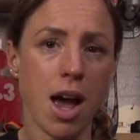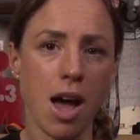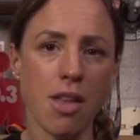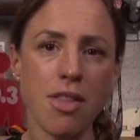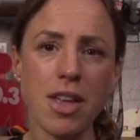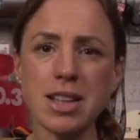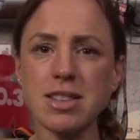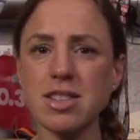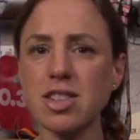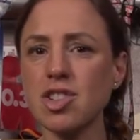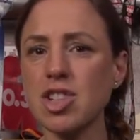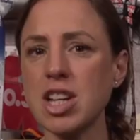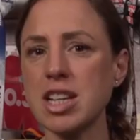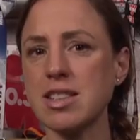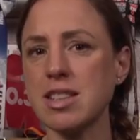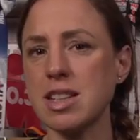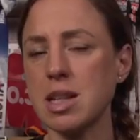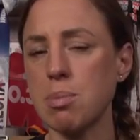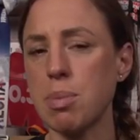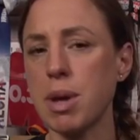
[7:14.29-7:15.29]
and that's
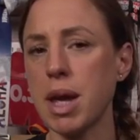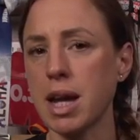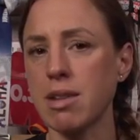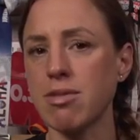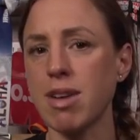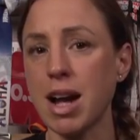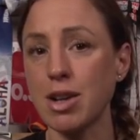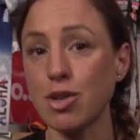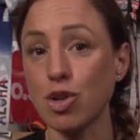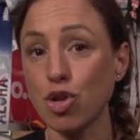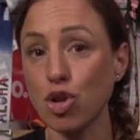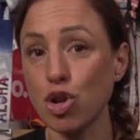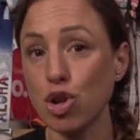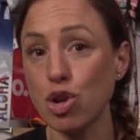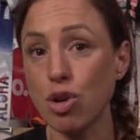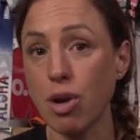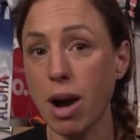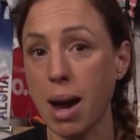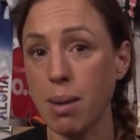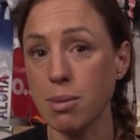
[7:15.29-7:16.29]
suggested at being around two
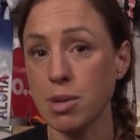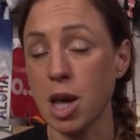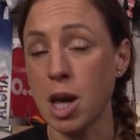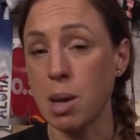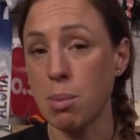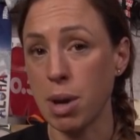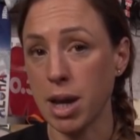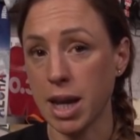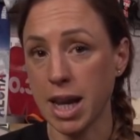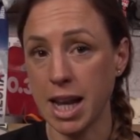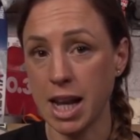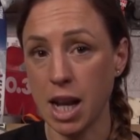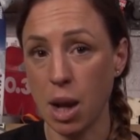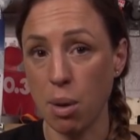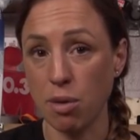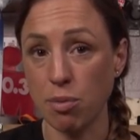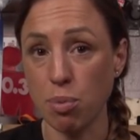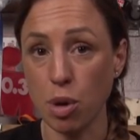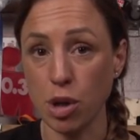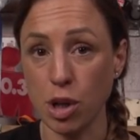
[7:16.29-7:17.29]
grams per
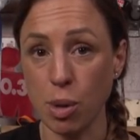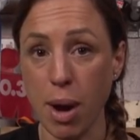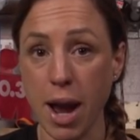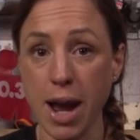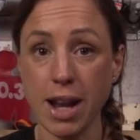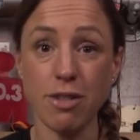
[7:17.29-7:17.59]
kilo of body weight.